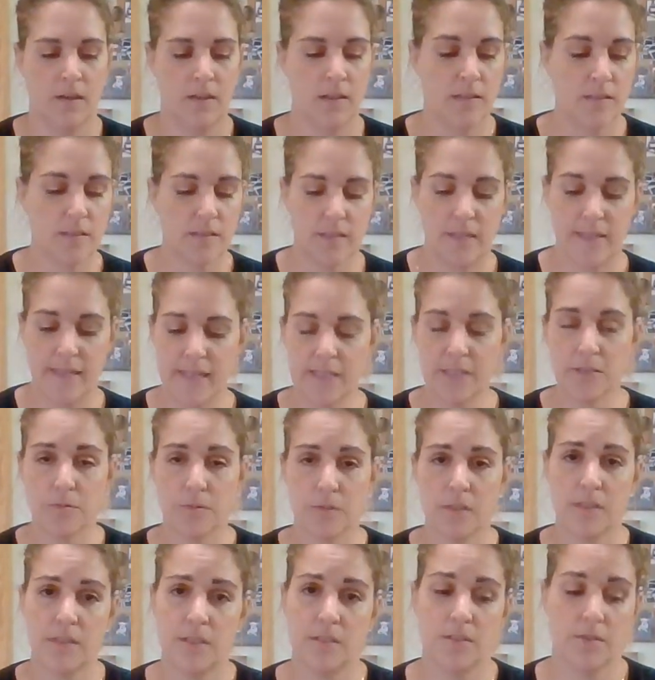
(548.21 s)
So next we're
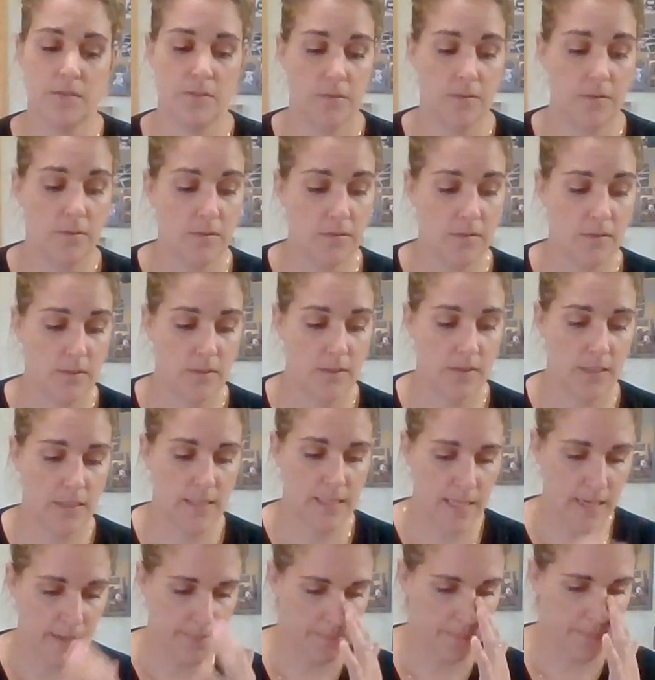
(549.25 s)
going to do the
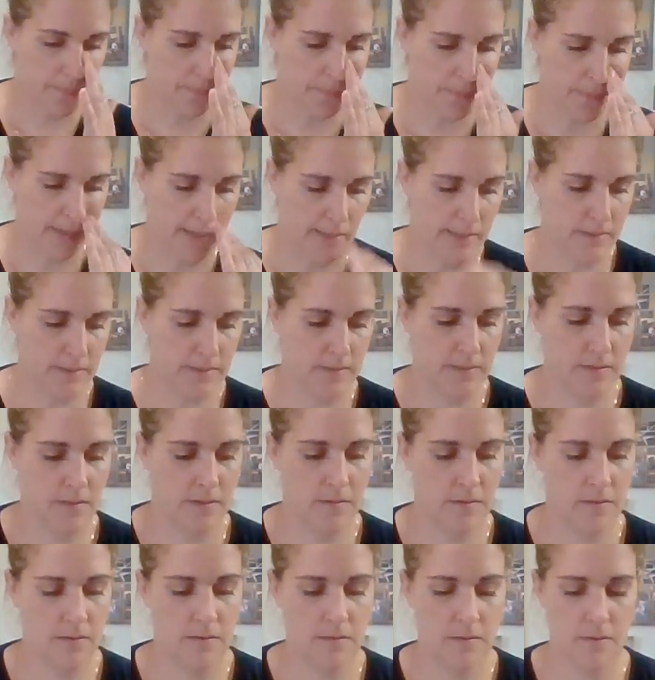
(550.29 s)
top parts.
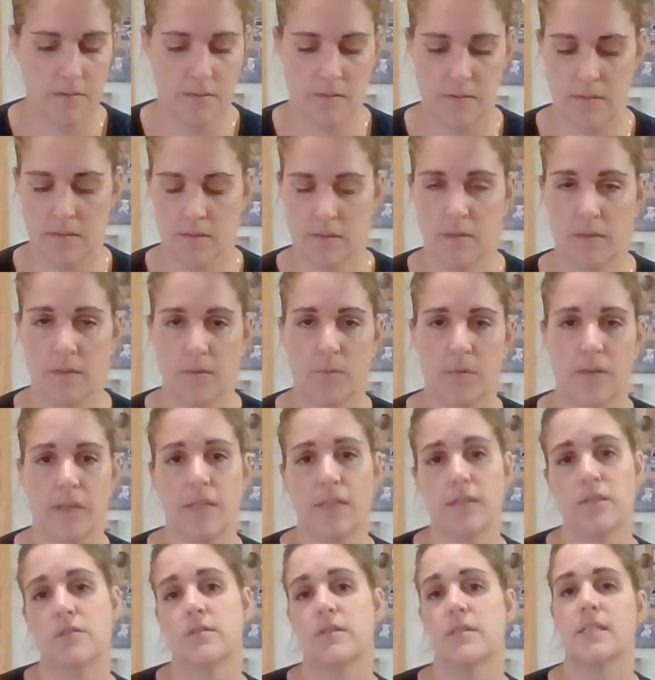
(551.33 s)
We're
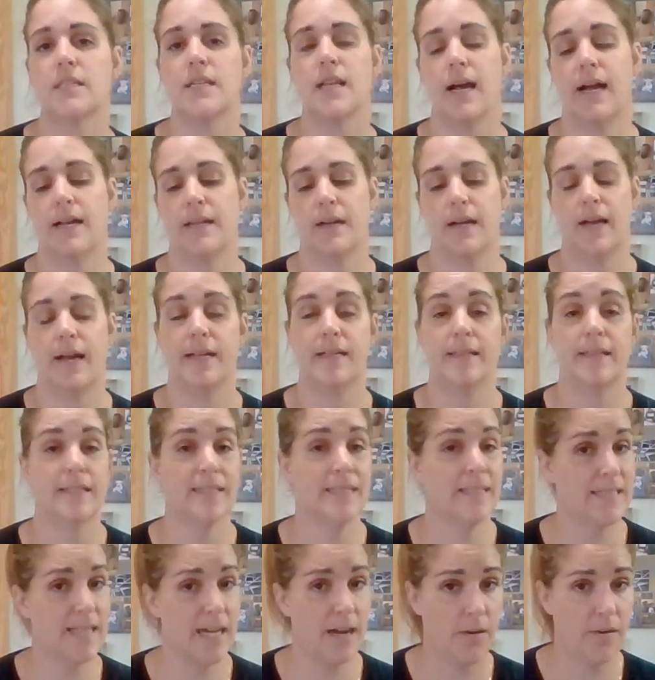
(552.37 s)
going to do this
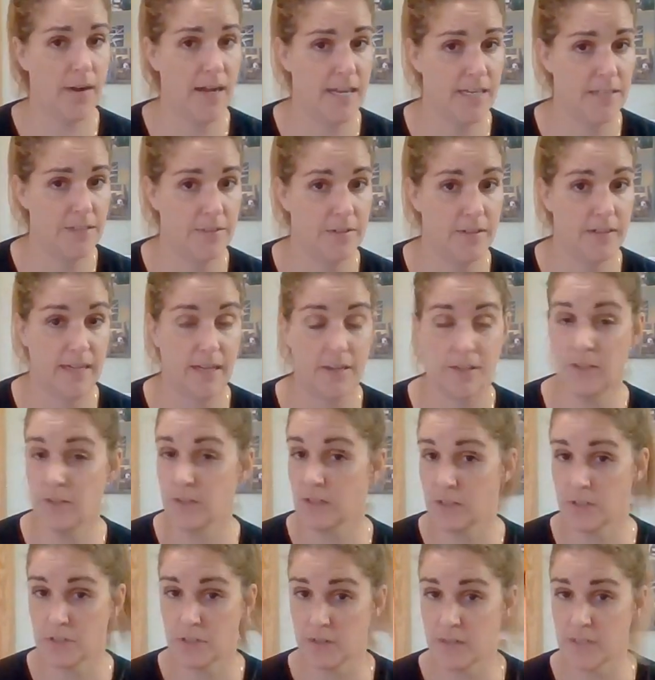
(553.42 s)
is how I do it. Now you
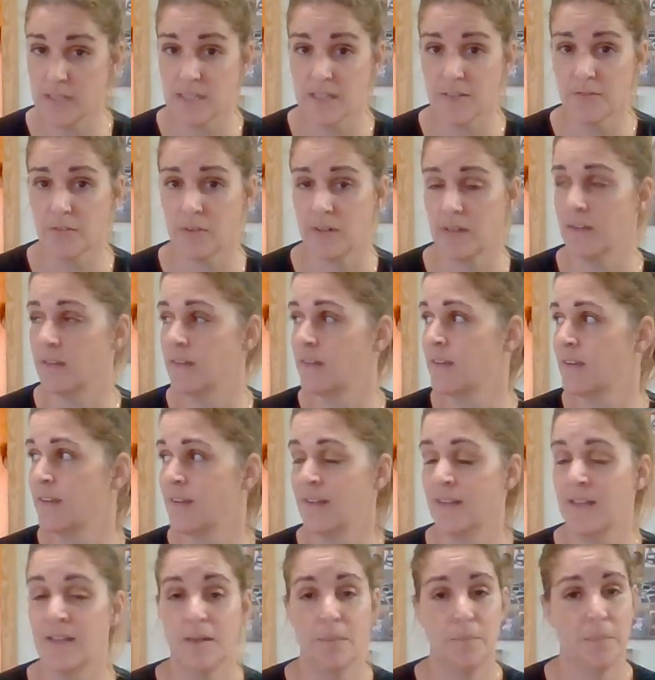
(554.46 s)
can do it different,
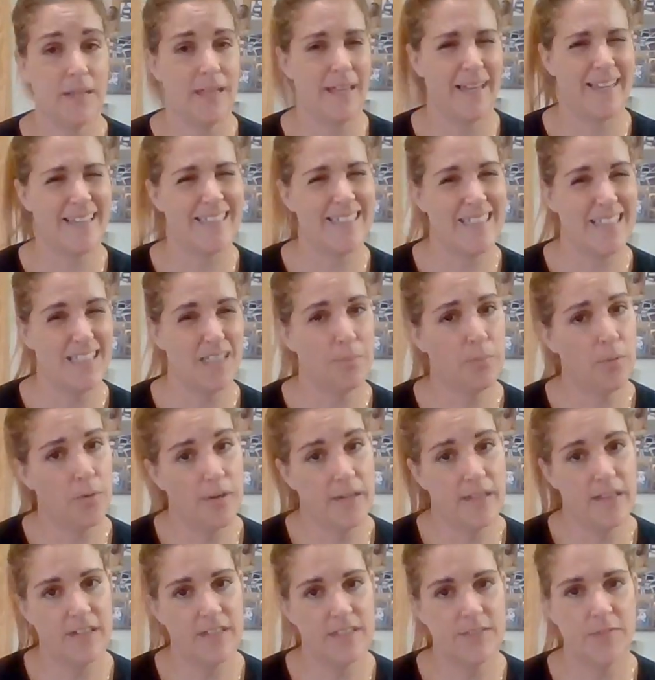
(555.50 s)
but like I said, the point
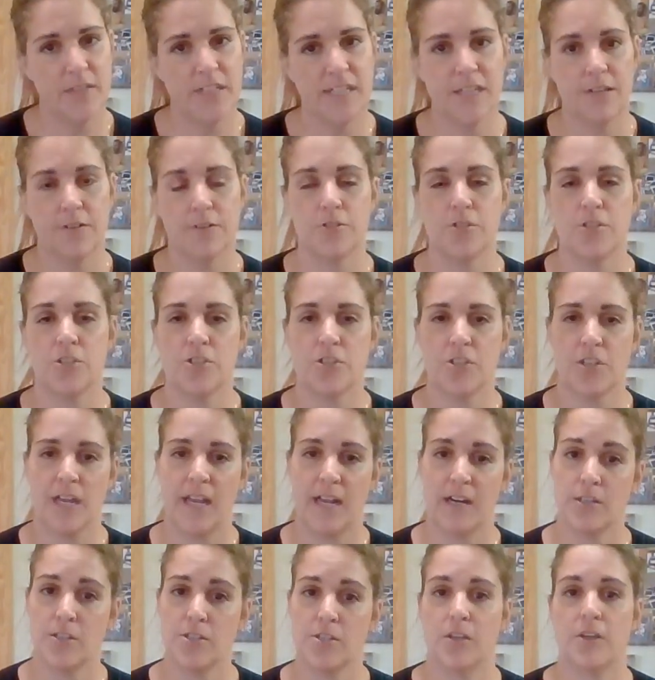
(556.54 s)
of this video is just to kind
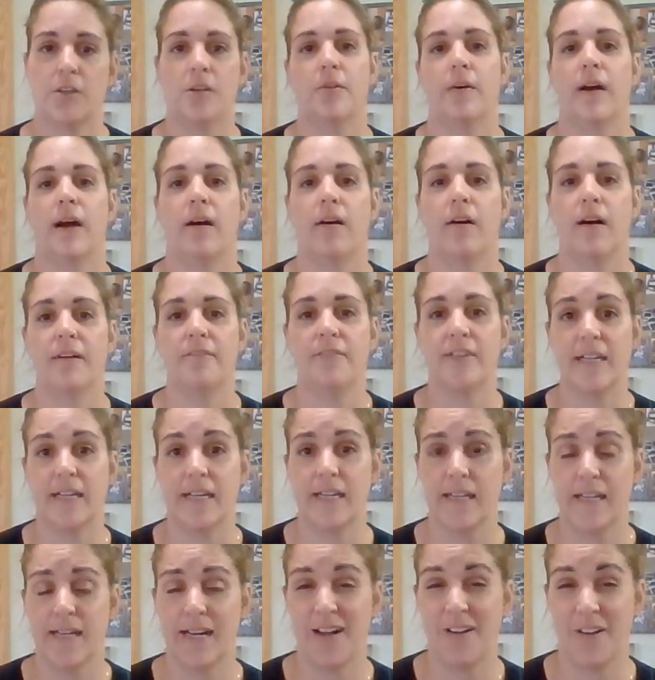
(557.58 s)
of show you how I've done
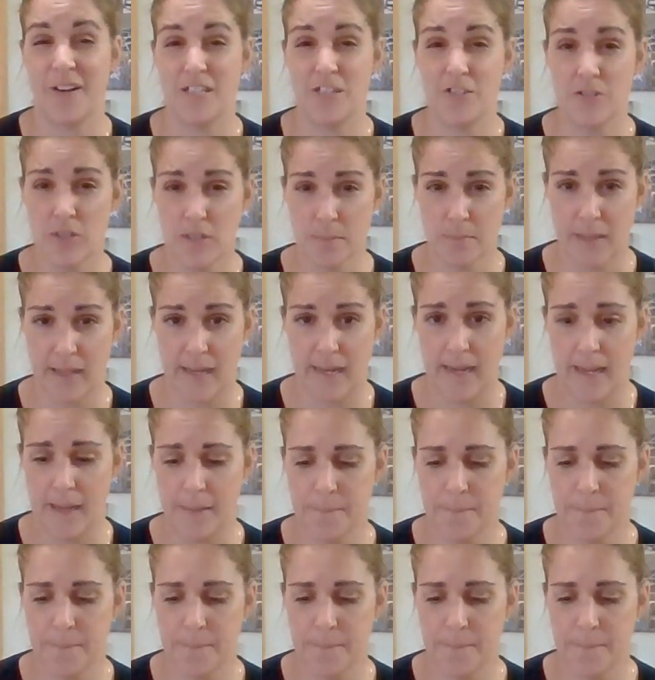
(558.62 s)
it, how I streamline it.